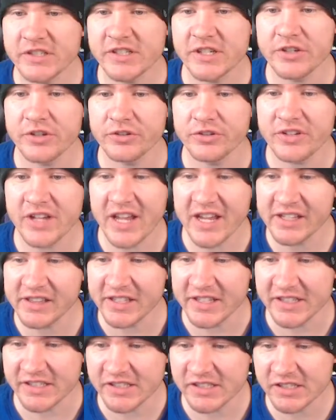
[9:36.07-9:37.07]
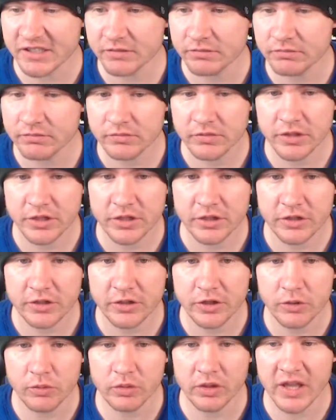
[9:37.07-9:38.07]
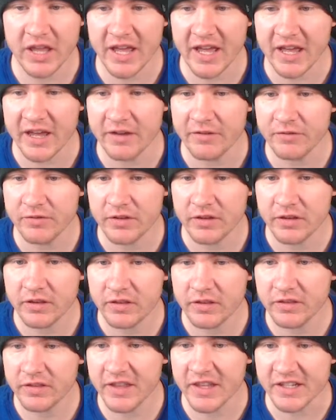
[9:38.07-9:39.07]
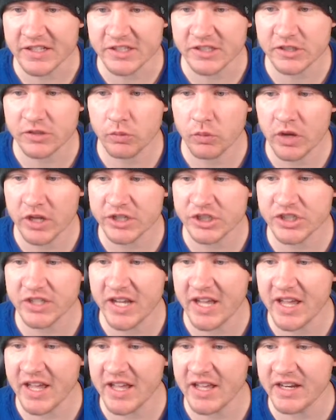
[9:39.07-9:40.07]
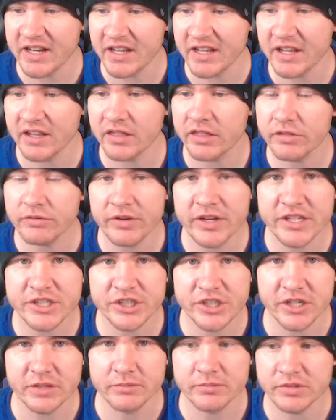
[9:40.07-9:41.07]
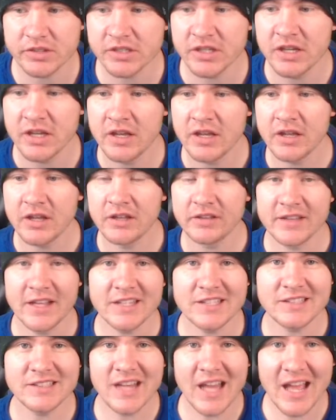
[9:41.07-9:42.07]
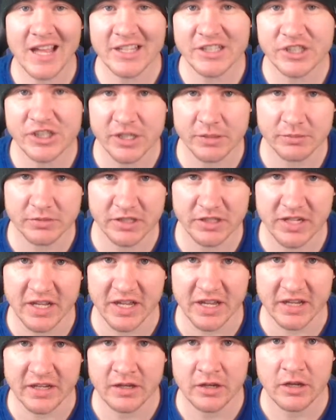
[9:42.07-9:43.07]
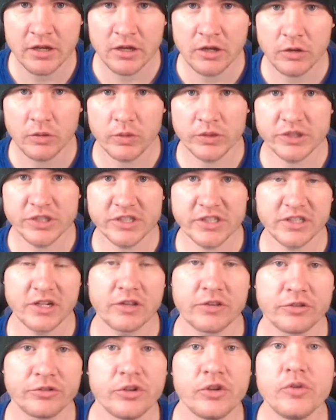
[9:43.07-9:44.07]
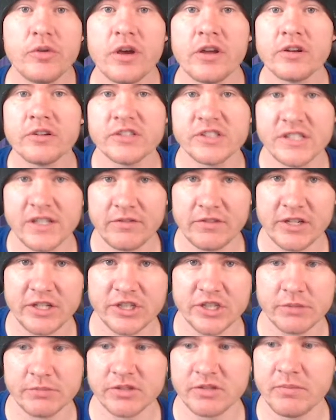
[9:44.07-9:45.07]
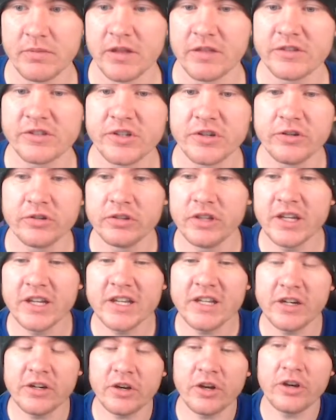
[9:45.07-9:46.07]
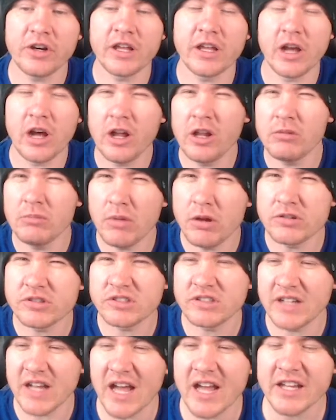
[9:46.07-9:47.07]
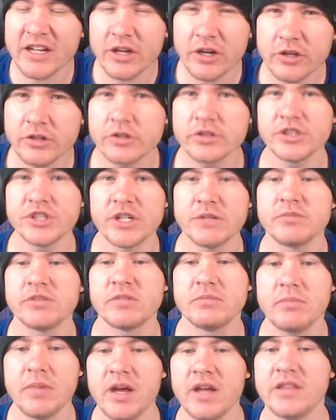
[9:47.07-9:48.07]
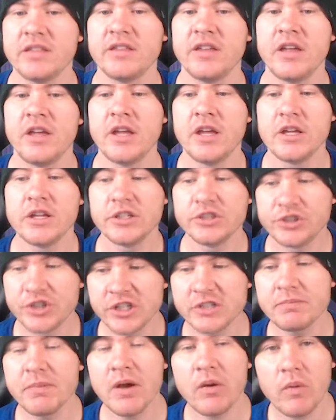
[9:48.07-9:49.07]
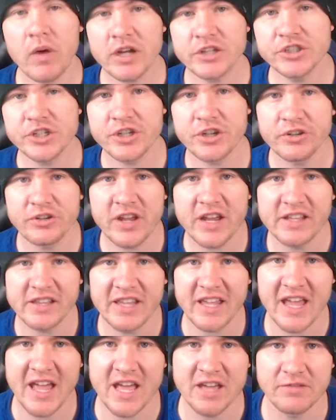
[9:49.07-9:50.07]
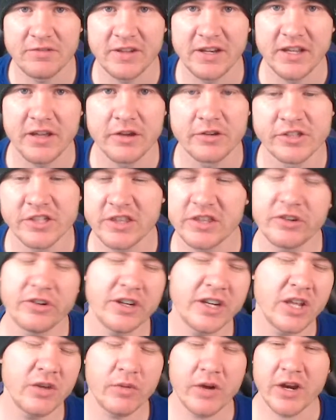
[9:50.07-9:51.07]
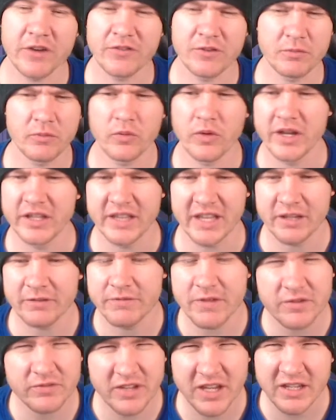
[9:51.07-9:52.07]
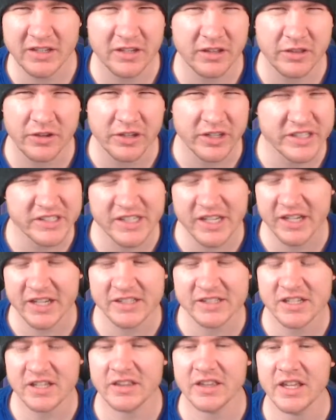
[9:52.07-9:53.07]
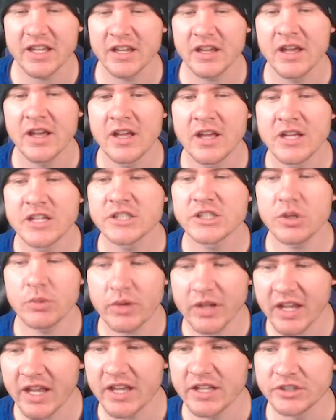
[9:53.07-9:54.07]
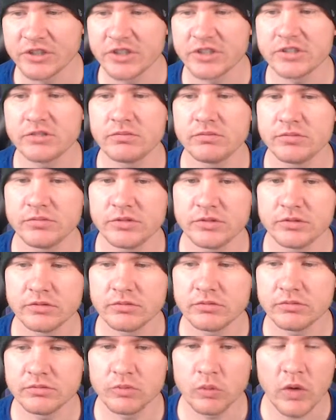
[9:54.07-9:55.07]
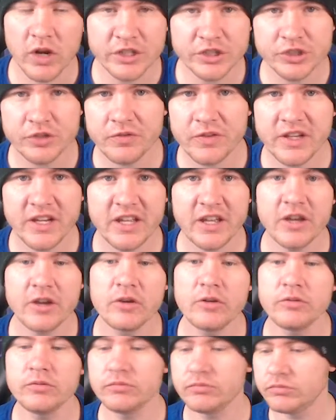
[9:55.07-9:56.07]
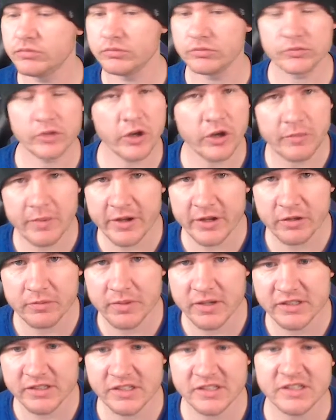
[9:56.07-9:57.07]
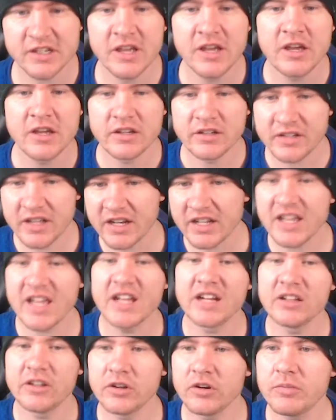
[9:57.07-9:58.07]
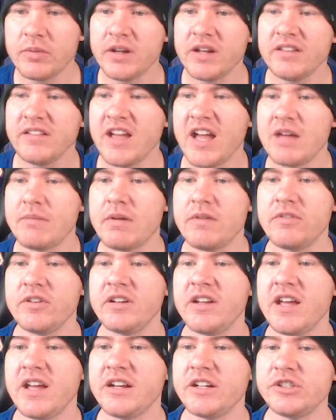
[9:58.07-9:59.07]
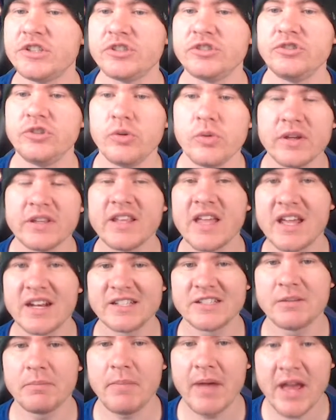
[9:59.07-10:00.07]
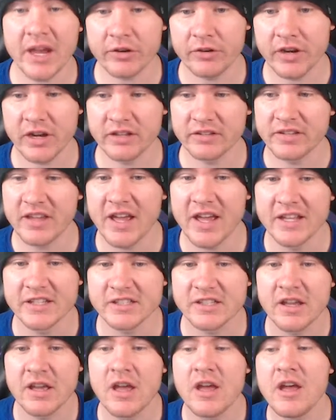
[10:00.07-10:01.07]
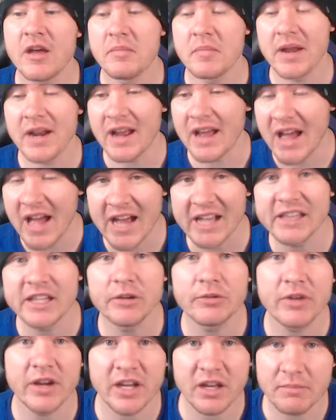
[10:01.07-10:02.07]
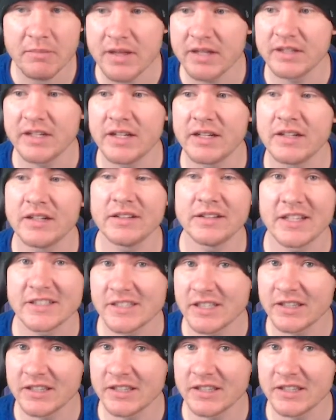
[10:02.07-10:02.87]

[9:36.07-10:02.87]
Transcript: in your dailies. You will have this, watch an ad and get three gems. That's nine gems a day, which is another 270 gems a month. So you're looking at earning almost 900 gems a month just by watching your daily ad videos. And they're anywhere from what, like 15 to 30 seconds, I think. So again, just watch your video, go about your business. Dedicate a little bit of time every day to just doing that as a background task, but I highly recommend it. That's a